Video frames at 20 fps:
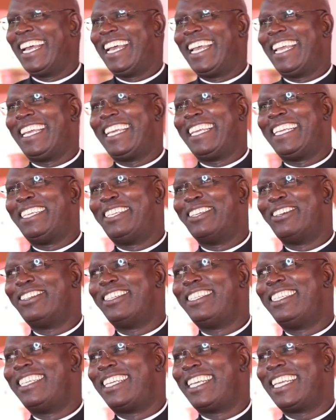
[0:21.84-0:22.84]
I
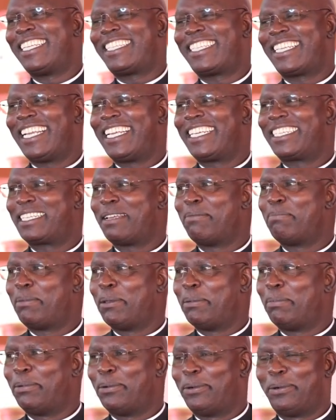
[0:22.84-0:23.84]
don't dress like some
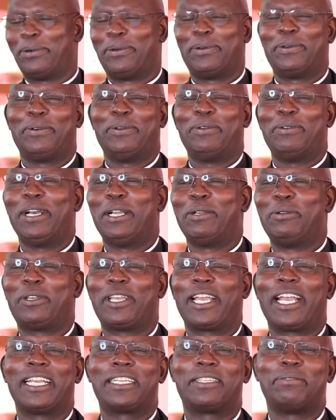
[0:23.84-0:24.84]
people who are
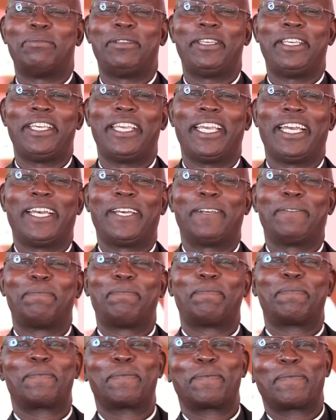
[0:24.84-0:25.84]
looking at me here.
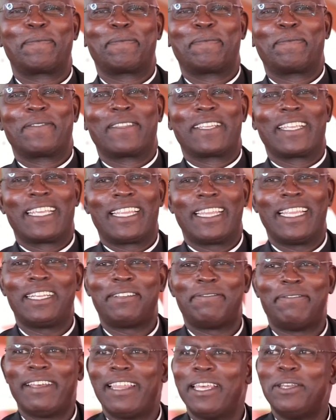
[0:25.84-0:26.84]

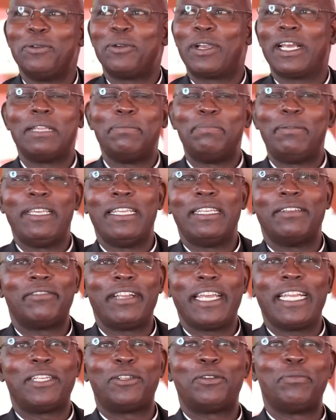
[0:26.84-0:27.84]
That, Father, you can be in
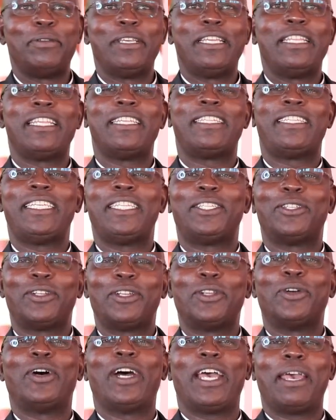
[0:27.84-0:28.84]
red to be in the
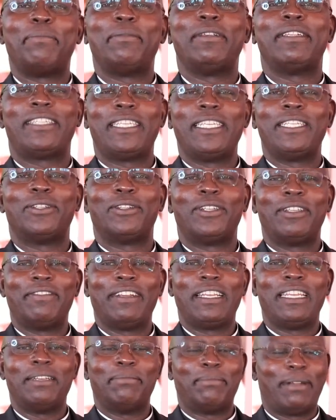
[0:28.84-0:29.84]
season. No, I am in season,
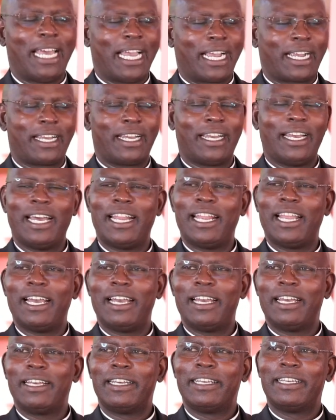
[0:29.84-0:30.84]
even in black.
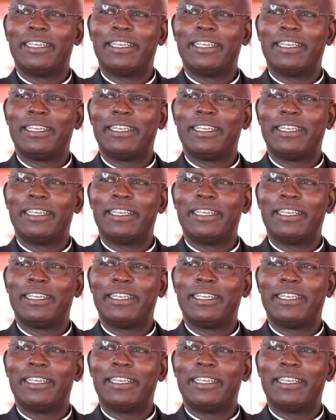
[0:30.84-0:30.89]
Allah.